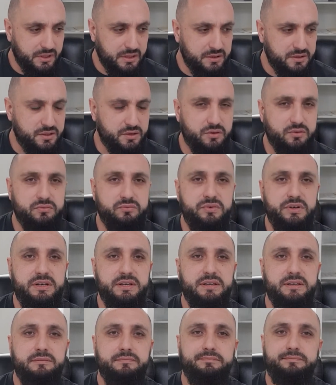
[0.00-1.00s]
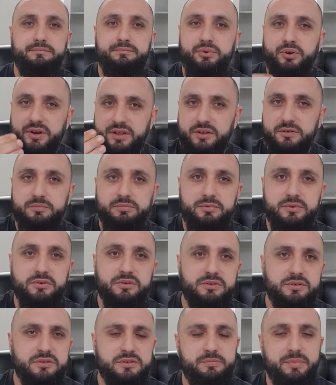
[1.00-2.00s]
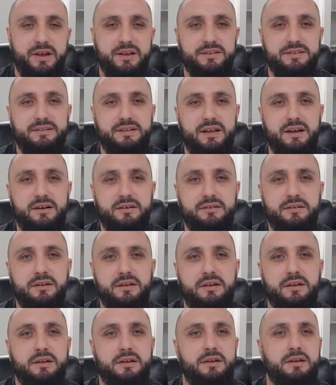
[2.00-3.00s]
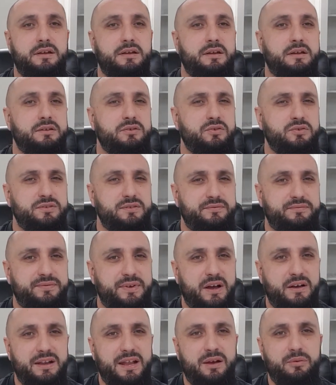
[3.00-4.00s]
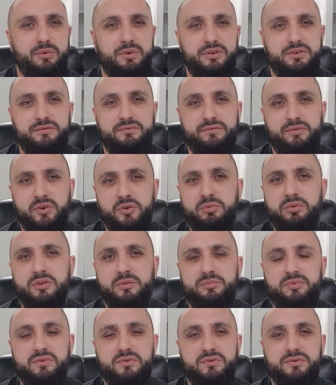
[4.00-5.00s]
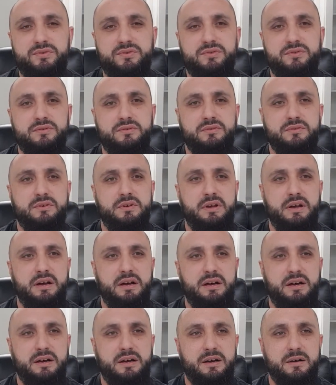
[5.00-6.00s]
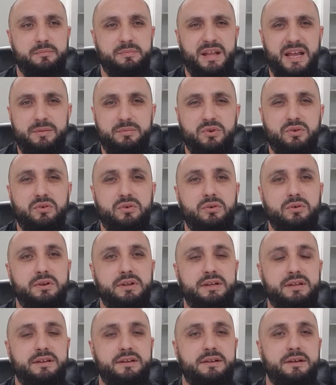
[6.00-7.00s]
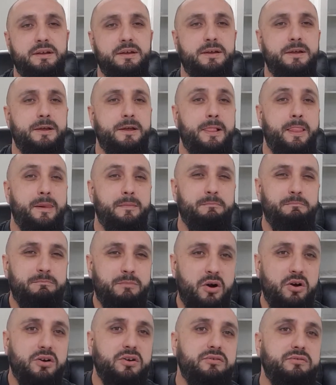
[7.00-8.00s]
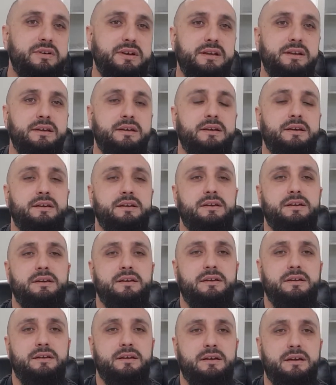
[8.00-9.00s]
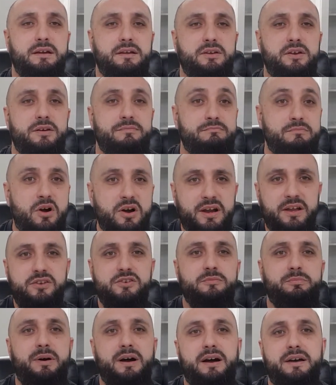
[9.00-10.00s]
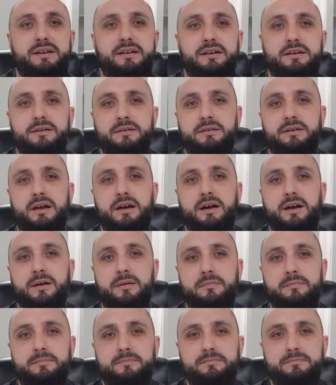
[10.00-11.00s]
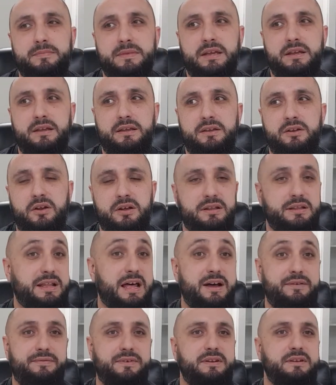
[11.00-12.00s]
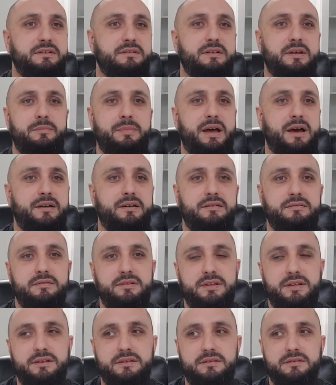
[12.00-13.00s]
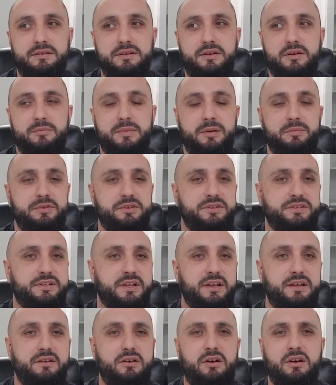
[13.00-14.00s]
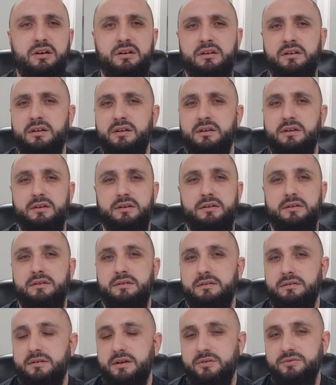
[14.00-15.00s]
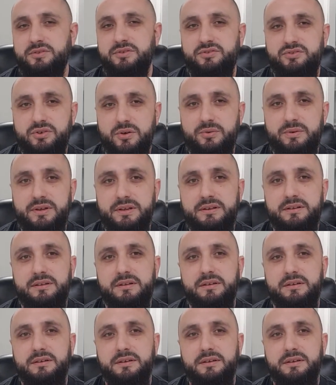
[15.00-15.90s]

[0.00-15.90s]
really putting your spouse down, using foul language, verbal abuse, name calling, mockery, mocking your partner, and laughing about it, and then, maybe just saying, oh, I was just joking,